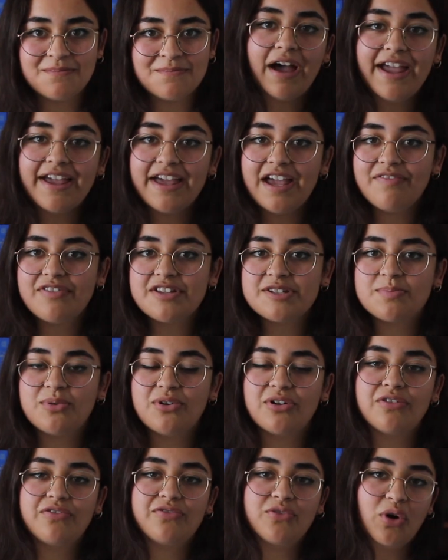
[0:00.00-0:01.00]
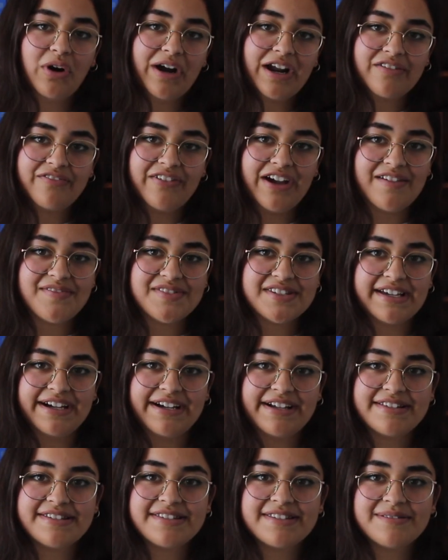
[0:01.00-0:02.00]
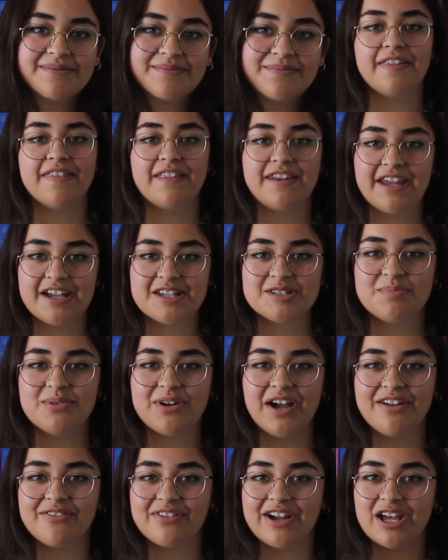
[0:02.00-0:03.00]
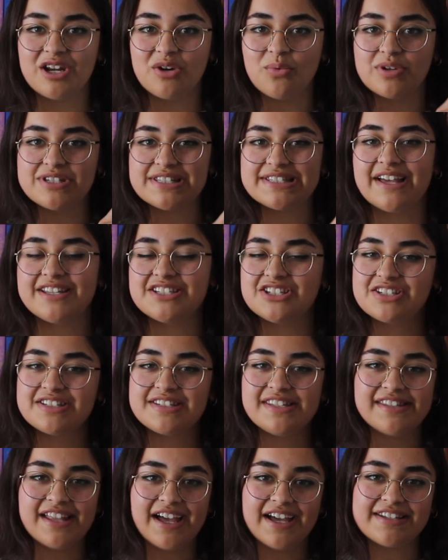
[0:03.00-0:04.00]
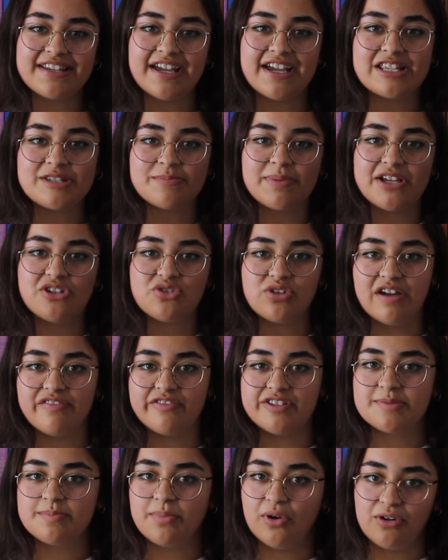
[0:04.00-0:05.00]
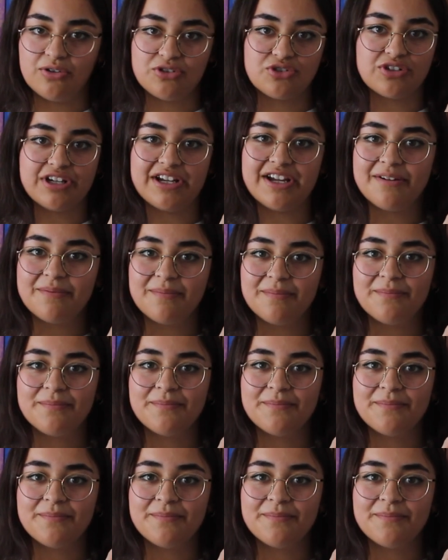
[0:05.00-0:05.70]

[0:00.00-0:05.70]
I gave this book 4 out of 5 stars. The next book I read was Legends and Lattes by Travis Baldree.